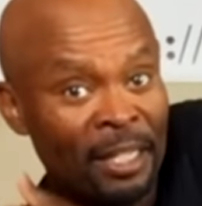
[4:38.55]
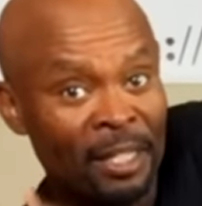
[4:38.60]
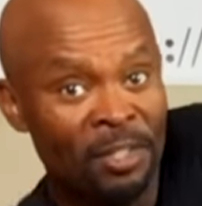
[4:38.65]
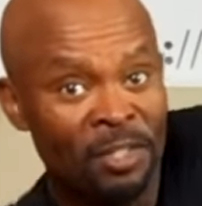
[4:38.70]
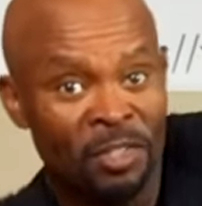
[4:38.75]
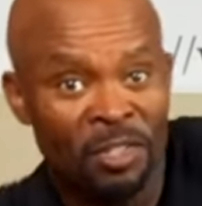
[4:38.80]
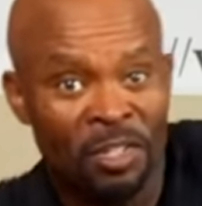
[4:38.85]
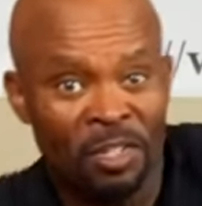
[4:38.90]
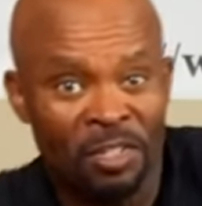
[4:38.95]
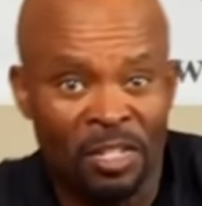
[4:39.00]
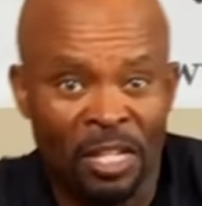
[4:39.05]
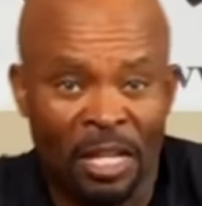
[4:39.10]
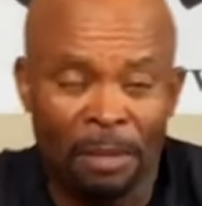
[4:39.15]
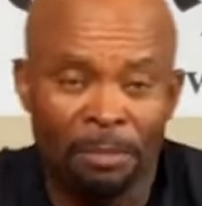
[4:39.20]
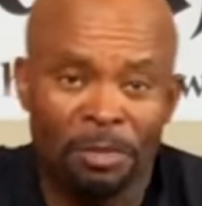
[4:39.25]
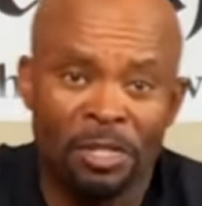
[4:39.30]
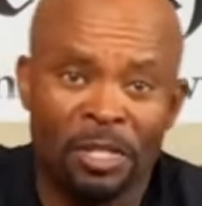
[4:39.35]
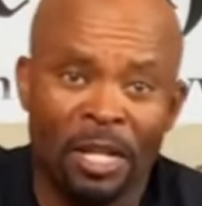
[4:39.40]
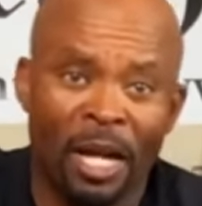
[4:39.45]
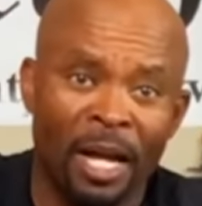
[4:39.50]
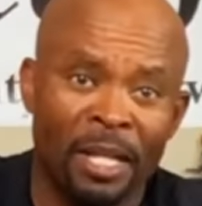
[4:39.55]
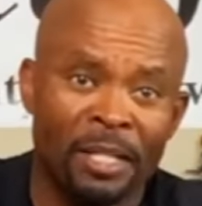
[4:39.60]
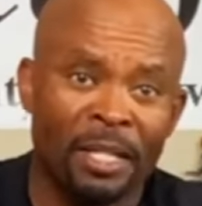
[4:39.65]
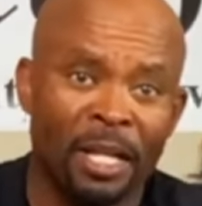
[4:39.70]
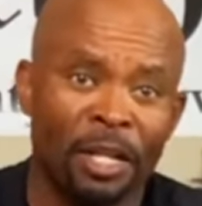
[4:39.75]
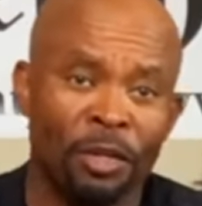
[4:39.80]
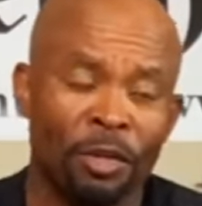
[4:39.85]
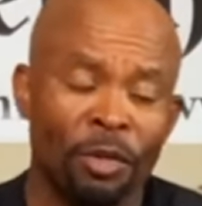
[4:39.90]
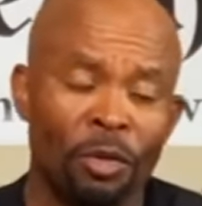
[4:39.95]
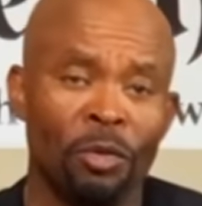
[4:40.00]
This is the same size
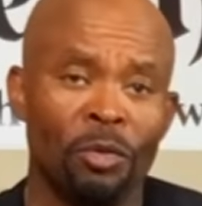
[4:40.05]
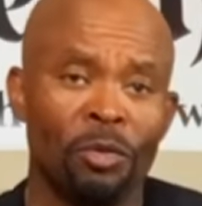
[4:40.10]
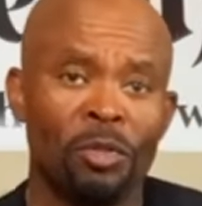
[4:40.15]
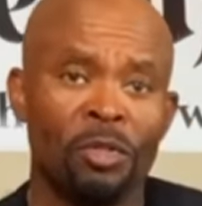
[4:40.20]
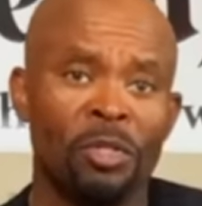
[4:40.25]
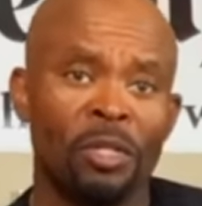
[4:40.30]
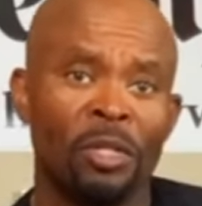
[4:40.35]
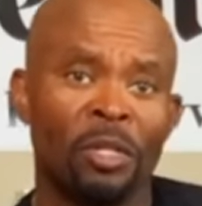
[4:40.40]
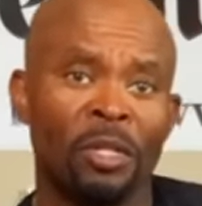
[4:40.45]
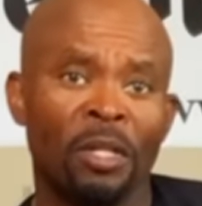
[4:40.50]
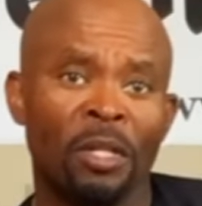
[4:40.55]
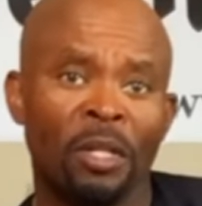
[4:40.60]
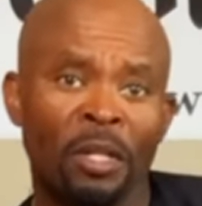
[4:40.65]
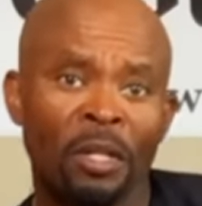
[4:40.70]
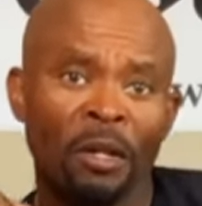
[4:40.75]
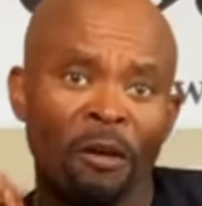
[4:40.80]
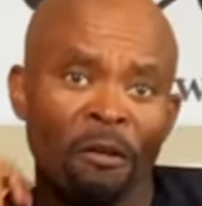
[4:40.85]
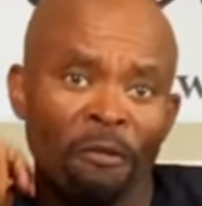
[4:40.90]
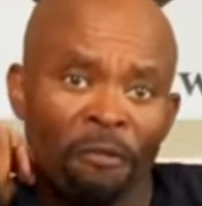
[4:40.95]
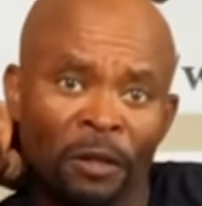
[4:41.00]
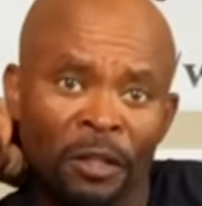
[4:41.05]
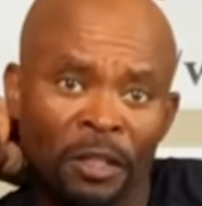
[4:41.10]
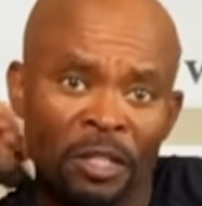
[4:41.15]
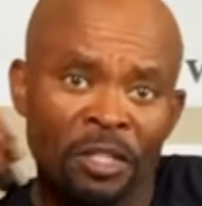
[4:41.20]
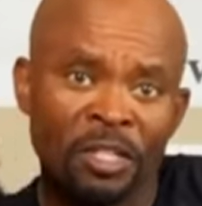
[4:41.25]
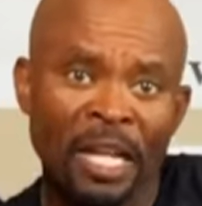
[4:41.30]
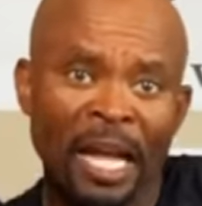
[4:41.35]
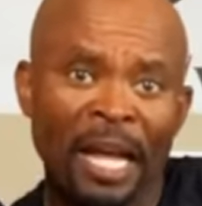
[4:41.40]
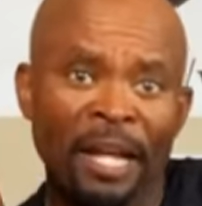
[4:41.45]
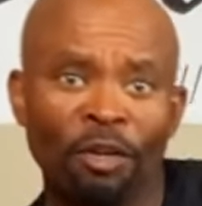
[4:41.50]
I use for the
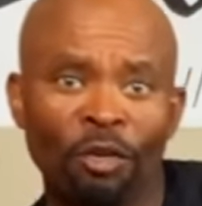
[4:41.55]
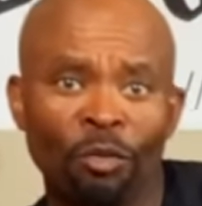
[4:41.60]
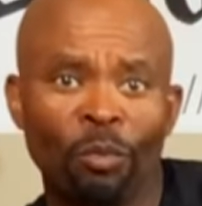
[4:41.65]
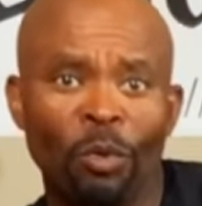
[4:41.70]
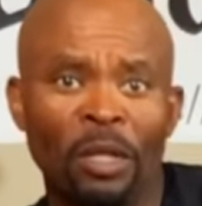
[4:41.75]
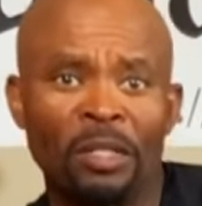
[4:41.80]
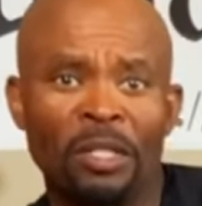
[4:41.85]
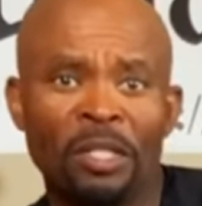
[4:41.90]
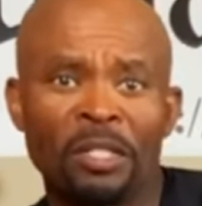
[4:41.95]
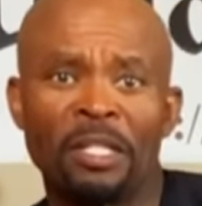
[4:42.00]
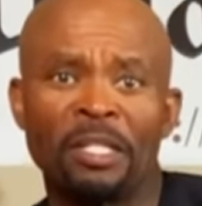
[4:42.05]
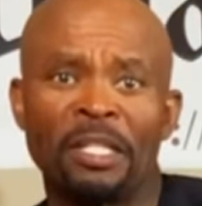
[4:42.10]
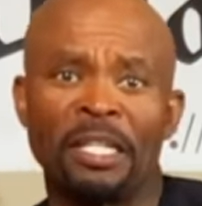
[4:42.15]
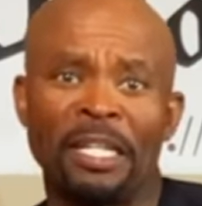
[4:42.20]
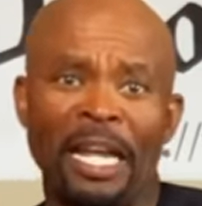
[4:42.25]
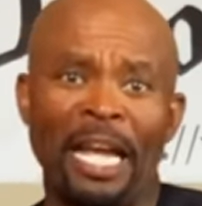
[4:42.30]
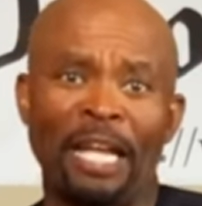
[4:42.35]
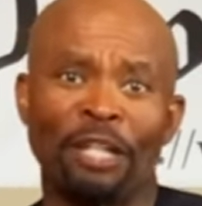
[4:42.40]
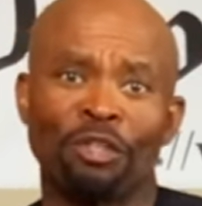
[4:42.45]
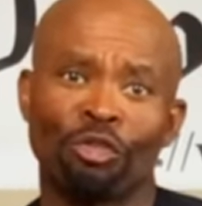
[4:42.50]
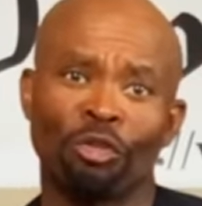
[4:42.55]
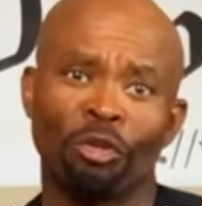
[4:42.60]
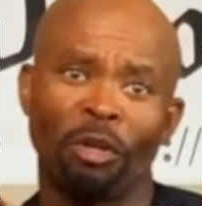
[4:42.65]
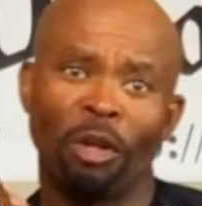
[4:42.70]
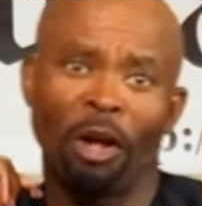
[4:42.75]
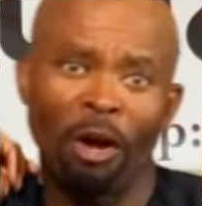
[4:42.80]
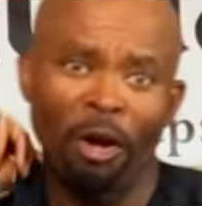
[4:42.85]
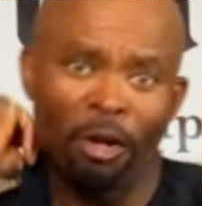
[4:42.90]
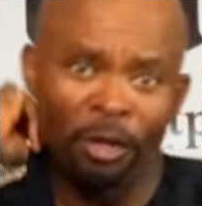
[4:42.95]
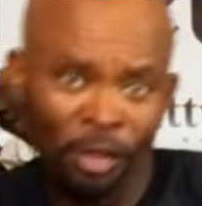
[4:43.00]
standard one. This is an extra
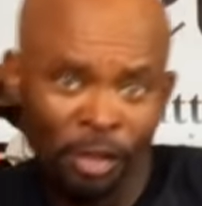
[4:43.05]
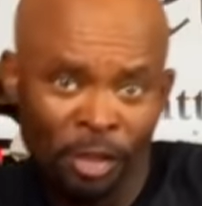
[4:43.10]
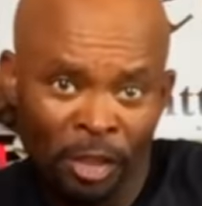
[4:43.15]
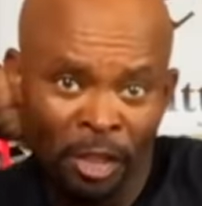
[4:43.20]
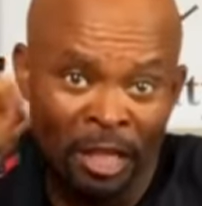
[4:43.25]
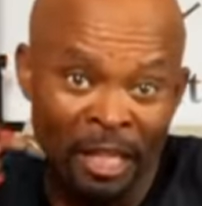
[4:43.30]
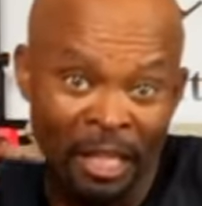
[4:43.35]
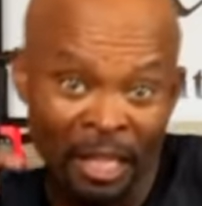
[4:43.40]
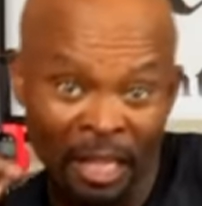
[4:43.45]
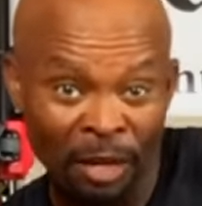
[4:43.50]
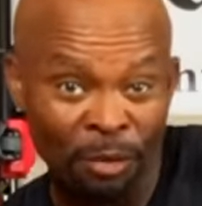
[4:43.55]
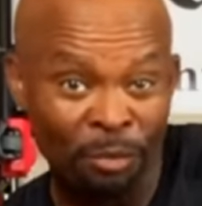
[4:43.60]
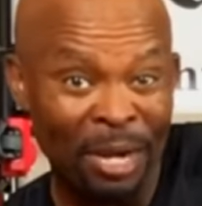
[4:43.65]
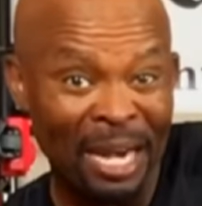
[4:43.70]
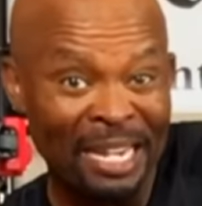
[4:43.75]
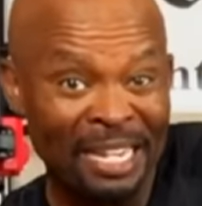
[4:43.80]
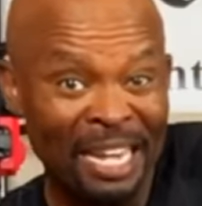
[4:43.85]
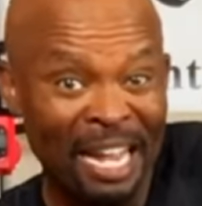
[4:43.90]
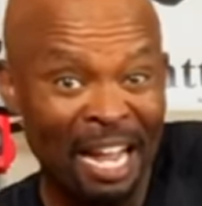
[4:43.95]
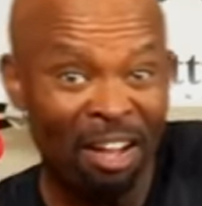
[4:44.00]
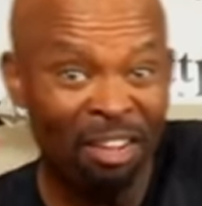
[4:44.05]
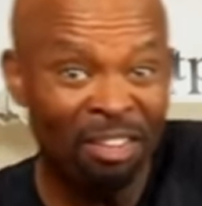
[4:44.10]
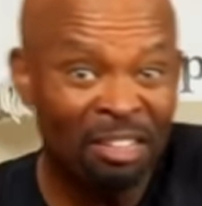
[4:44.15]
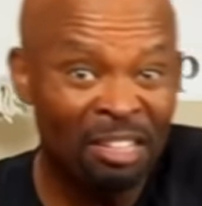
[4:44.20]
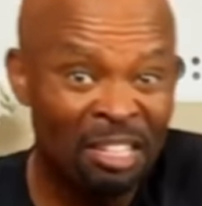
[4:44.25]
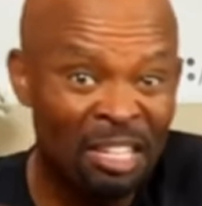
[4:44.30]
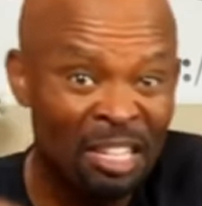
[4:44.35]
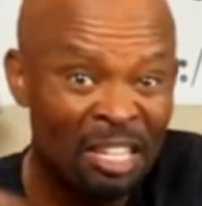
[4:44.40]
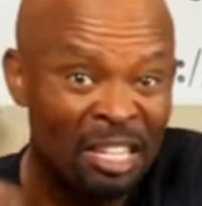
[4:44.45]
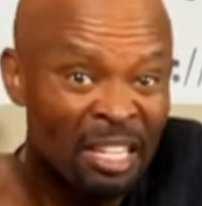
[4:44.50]
large. Like right
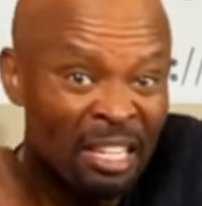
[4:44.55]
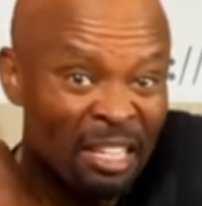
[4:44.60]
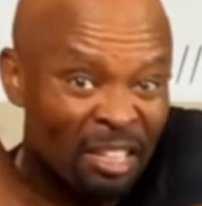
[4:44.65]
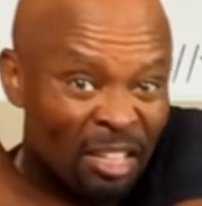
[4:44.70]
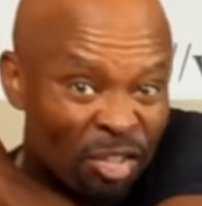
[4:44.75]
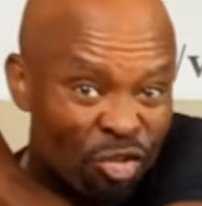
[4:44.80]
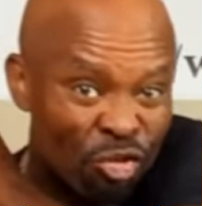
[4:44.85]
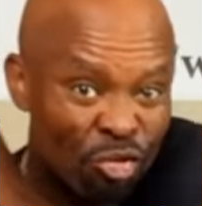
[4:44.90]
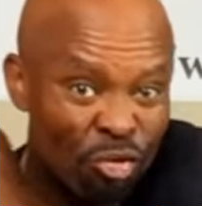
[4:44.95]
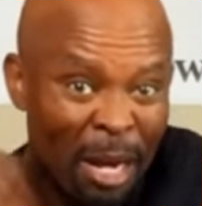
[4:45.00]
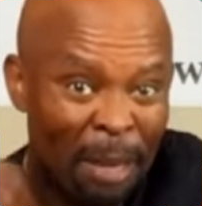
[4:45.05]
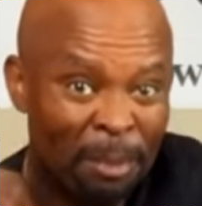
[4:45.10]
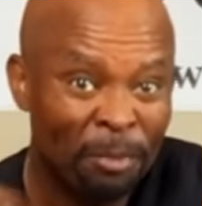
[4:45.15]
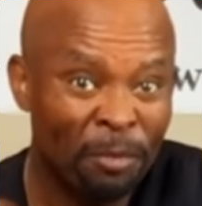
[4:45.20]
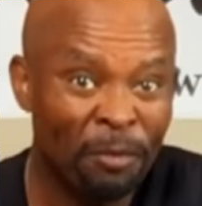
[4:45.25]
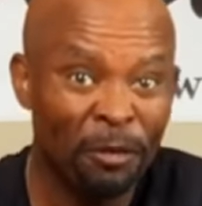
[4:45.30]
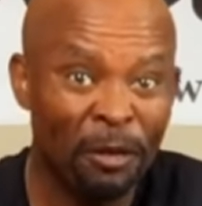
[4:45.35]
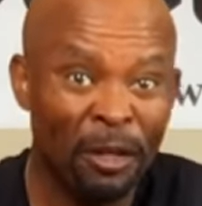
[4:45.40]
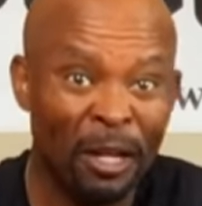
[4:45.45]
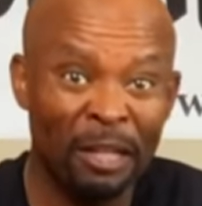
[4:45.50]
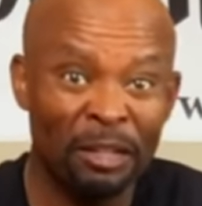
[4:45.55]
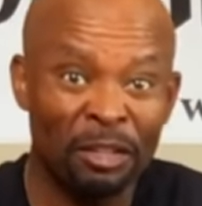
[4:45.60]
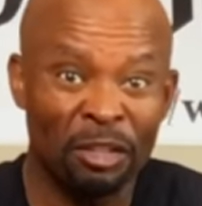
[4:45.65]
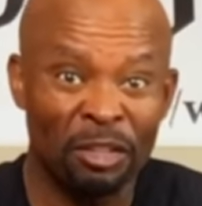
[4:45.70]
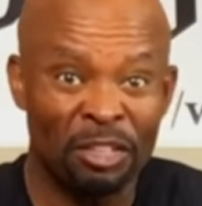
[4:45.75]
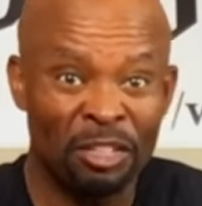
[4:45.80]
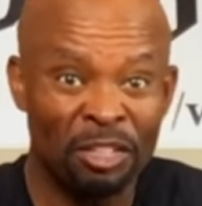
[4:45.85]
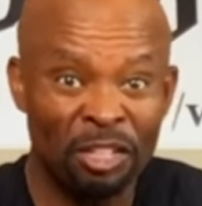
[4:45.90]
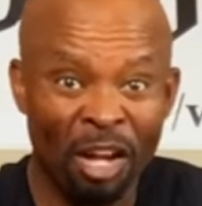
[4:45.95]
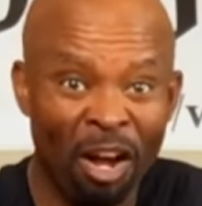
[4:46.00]
now, the straps feel like
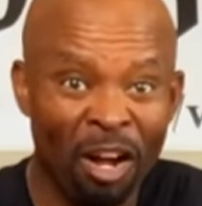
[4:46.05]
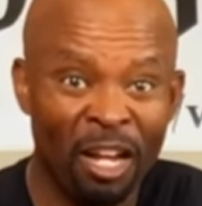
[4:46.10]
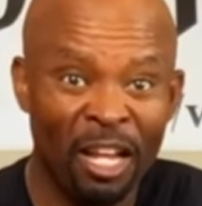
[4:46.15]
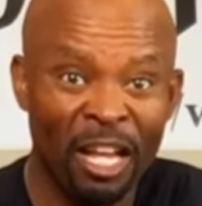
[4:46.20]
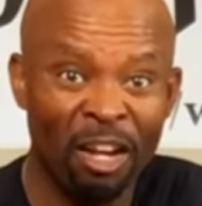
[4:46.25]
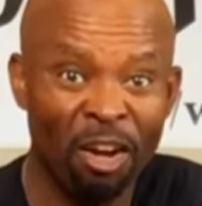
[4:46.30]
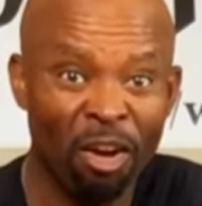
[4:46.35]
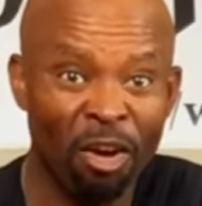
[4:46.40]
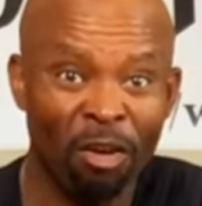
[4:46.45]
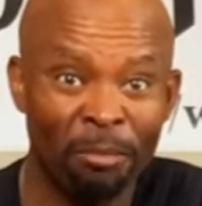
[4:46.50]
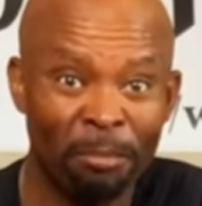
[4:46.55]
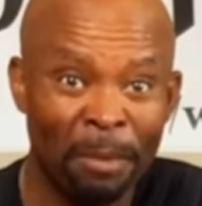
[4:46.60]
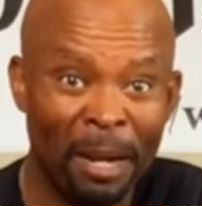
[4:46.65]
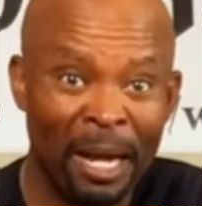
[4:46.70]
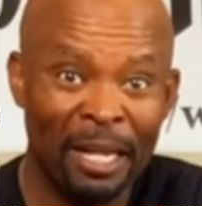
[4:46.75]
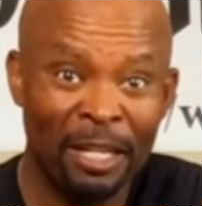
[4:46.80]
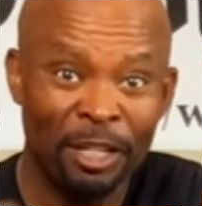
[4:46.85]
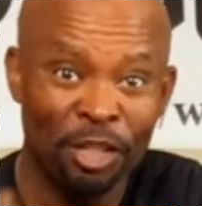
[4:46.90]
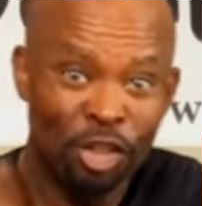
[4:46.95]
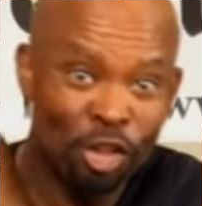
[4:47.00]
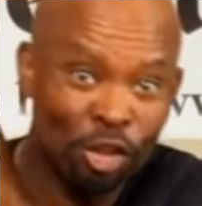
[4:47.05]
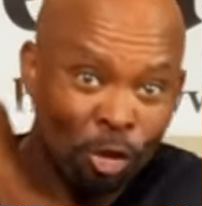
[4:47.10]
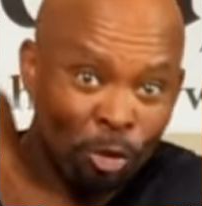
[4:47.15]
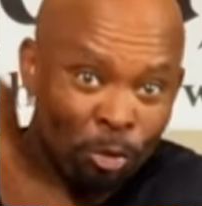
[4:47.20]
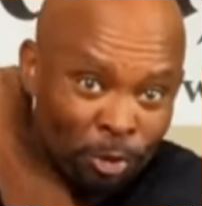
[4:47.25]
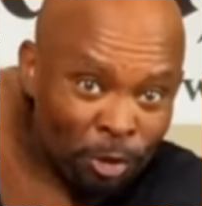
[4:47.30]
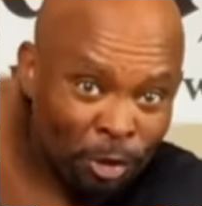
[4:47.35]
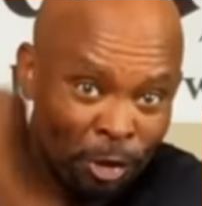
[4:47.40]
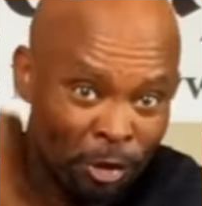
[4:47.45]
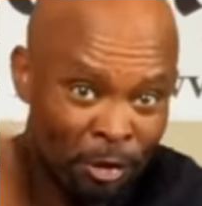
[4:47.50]
they're tugging on my
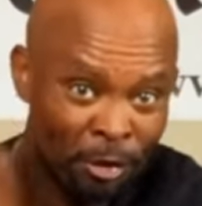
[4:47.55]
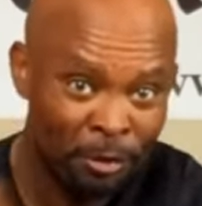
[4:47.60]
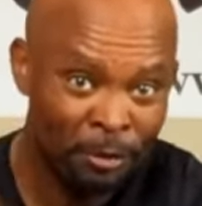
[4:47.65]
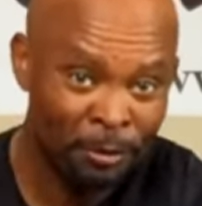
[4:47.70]
shoulder.